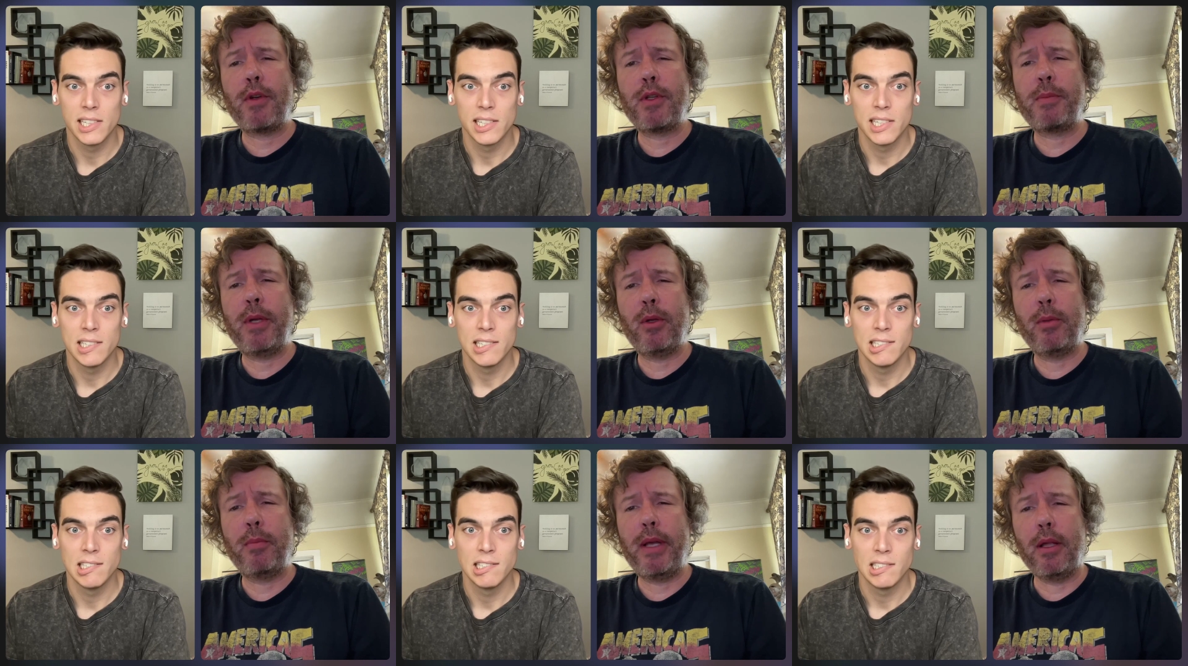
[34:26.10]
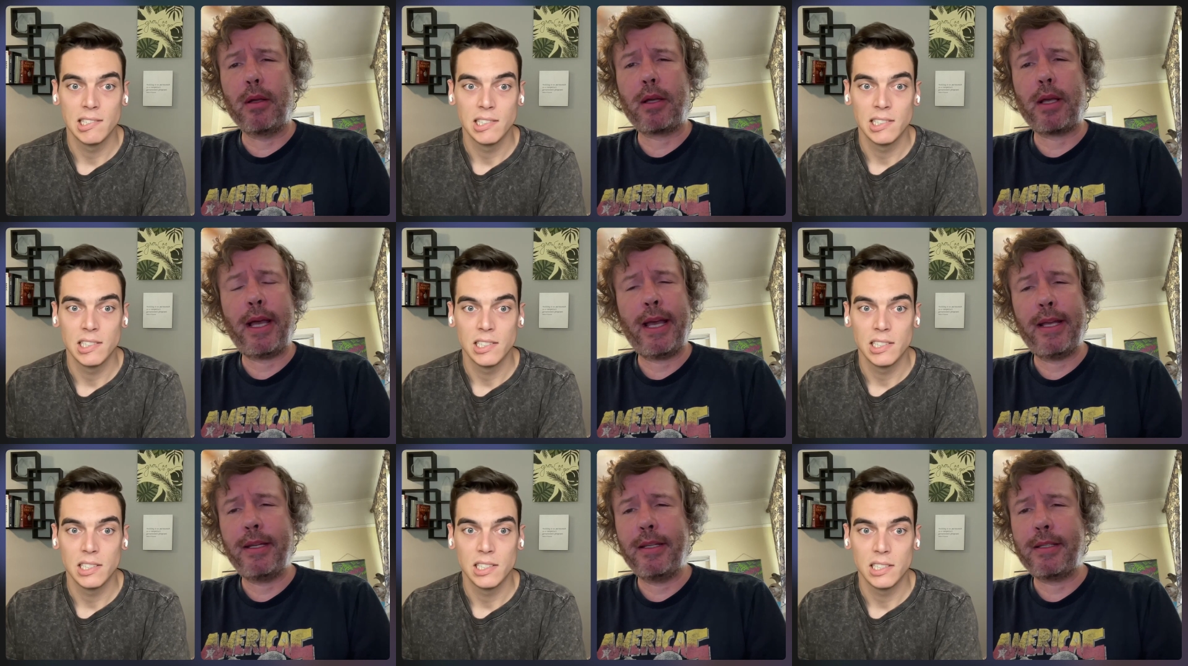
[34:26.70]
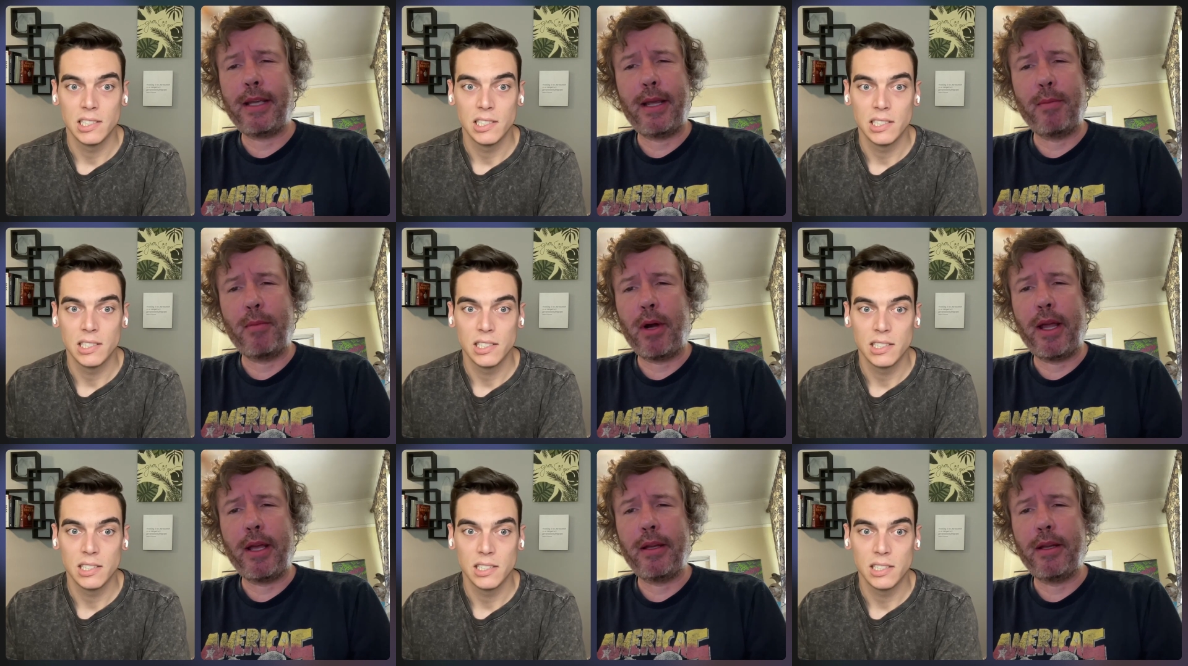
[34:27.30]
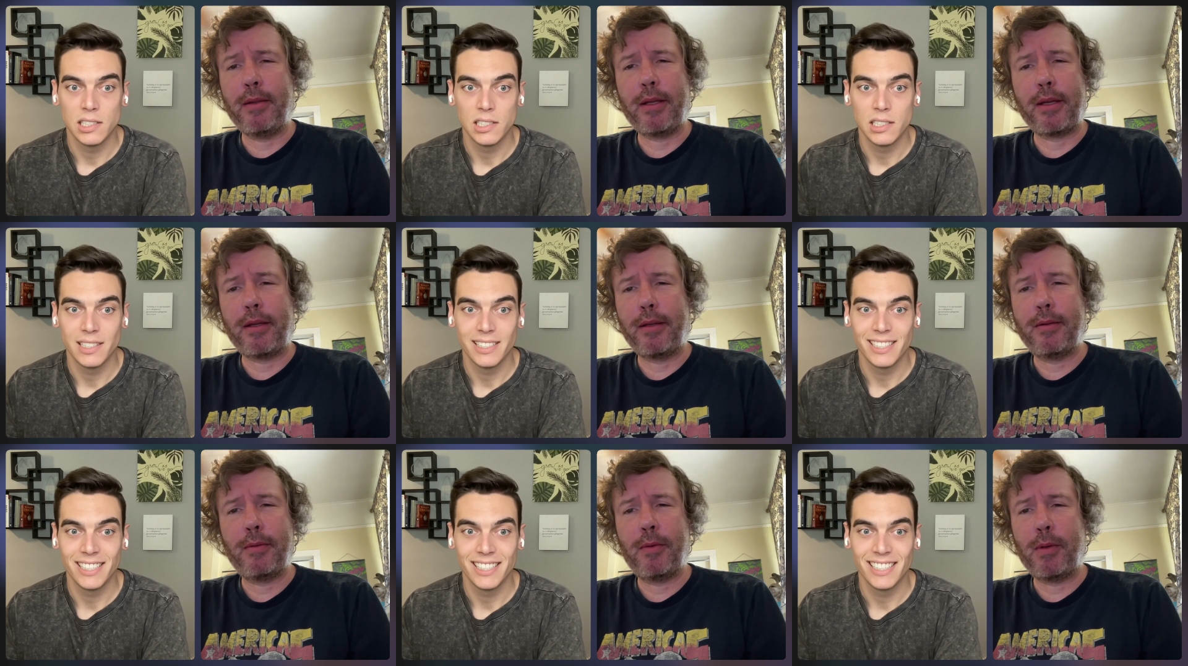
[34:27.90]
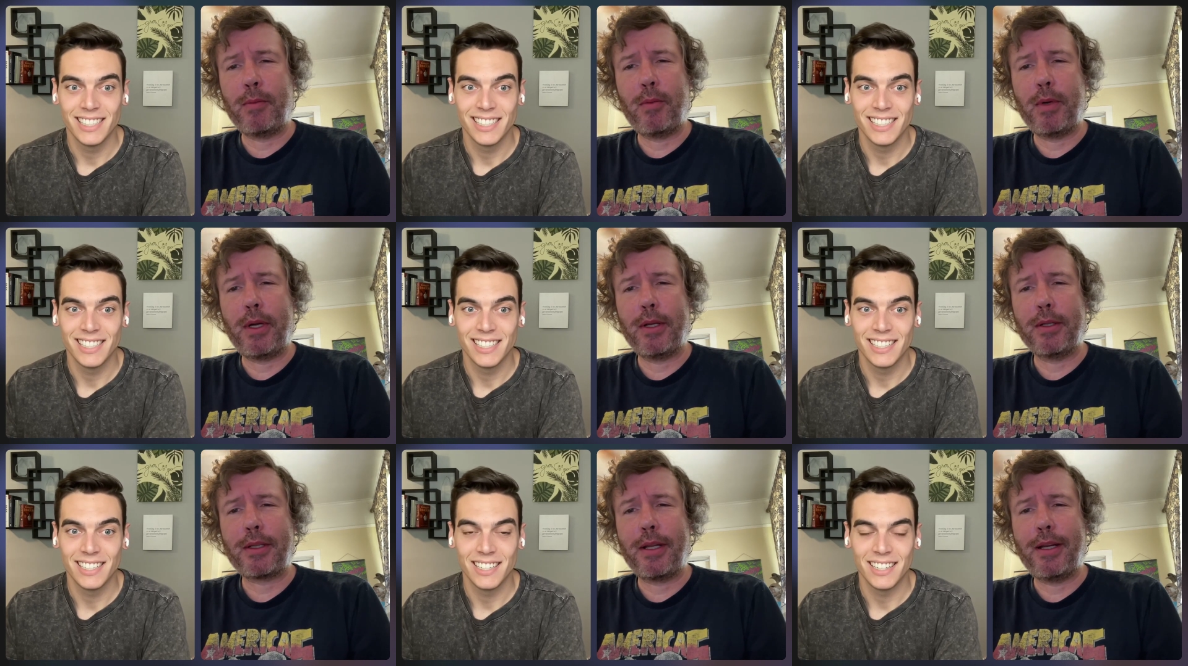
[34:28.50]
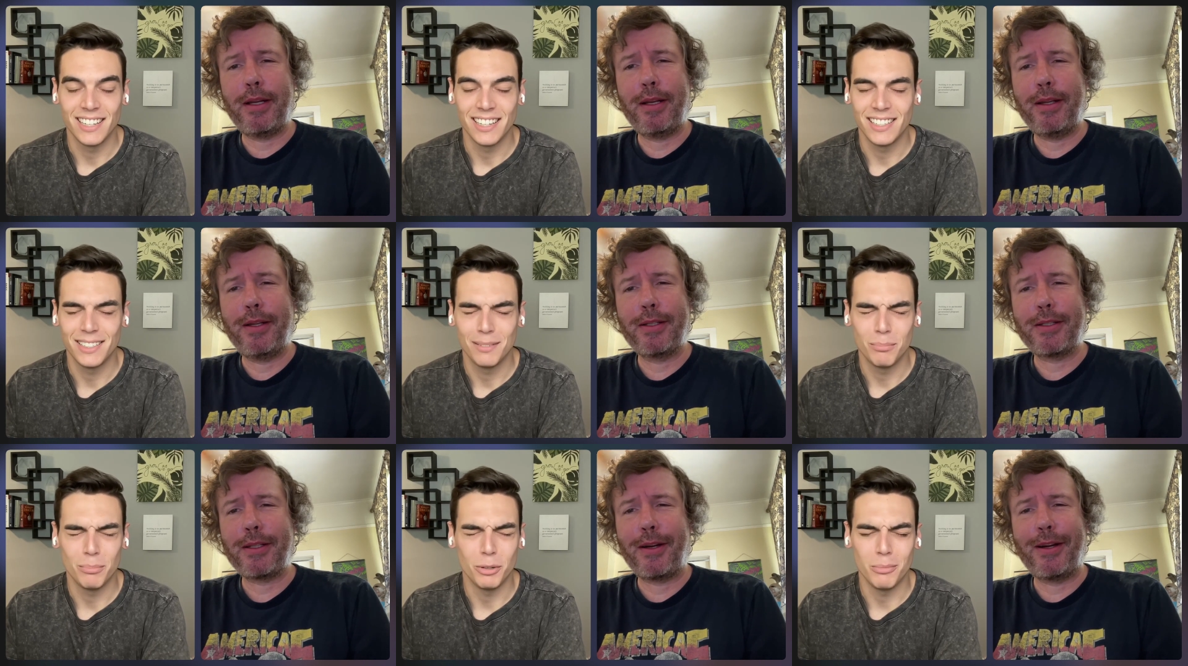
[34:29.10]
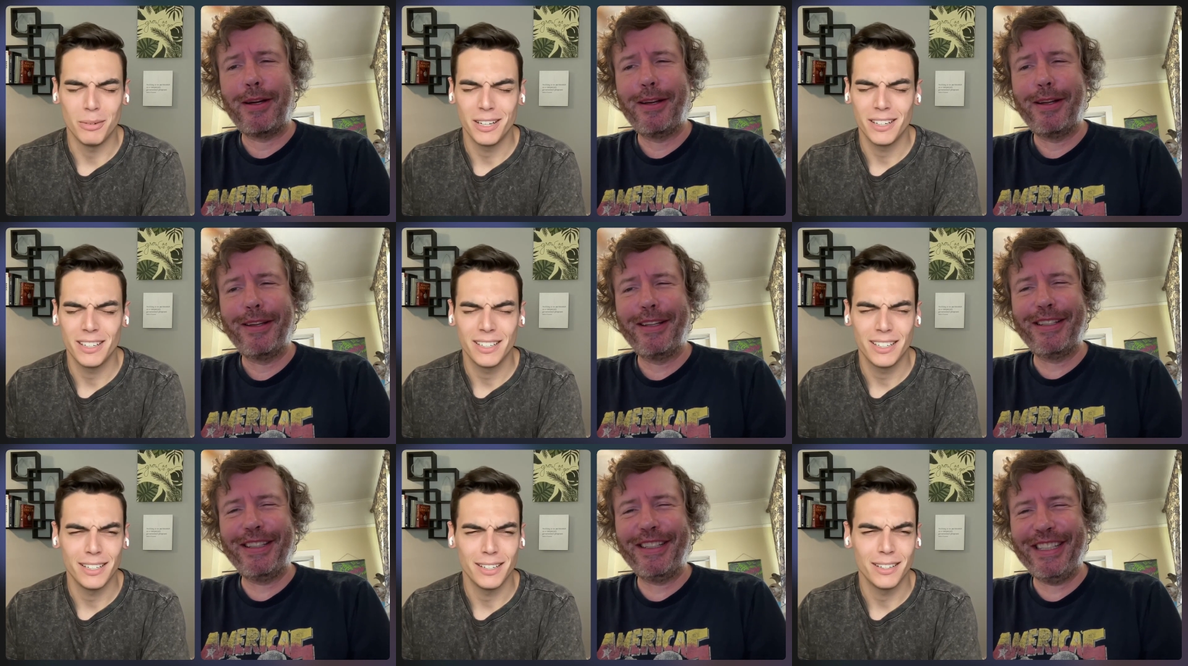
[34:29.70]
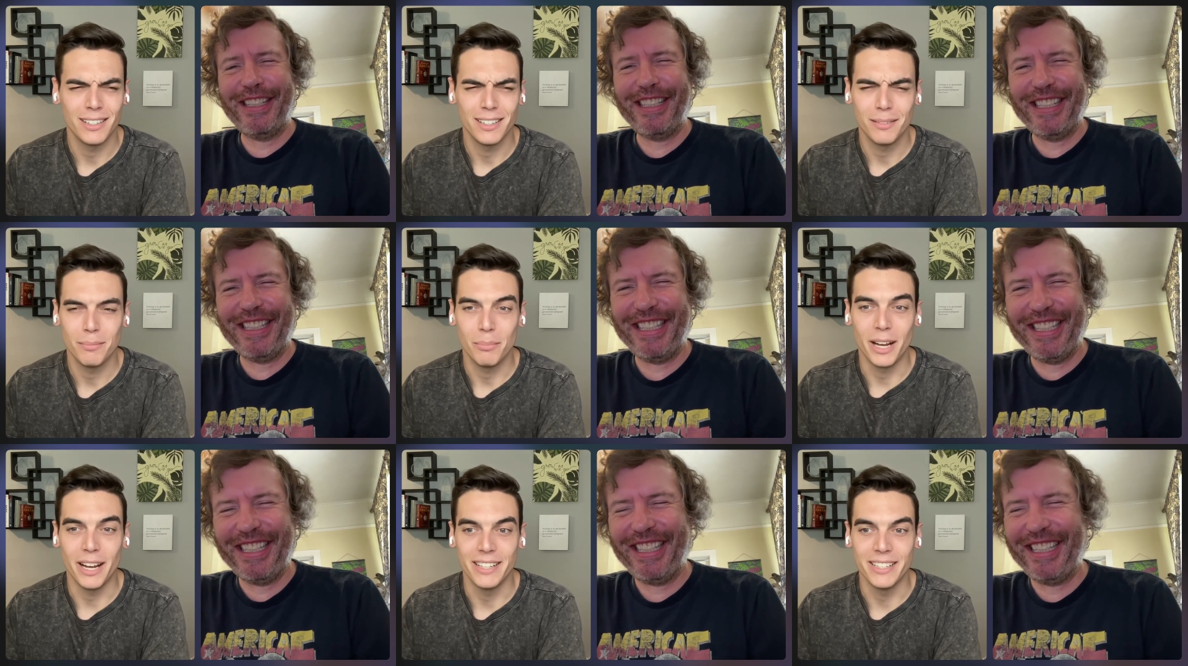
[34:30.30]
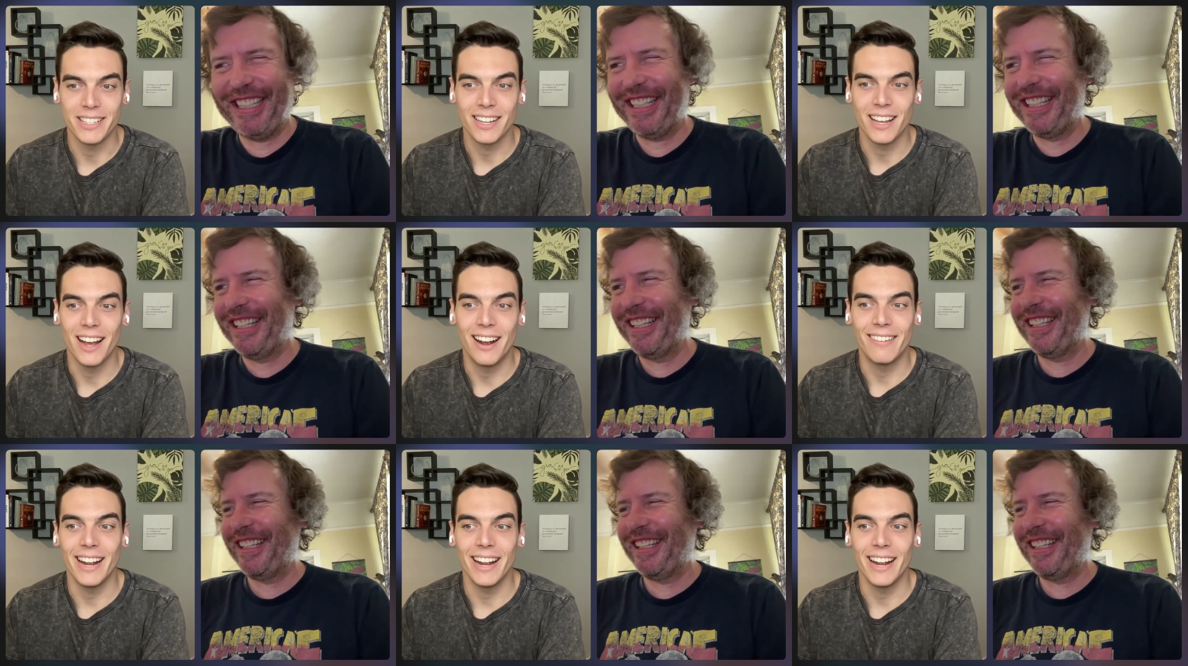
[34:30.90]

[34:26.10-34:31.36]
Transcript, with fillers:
Speaker 1: spilled milk i had to say it brad i am like what, what else could i sorry
Speaker 2: puns all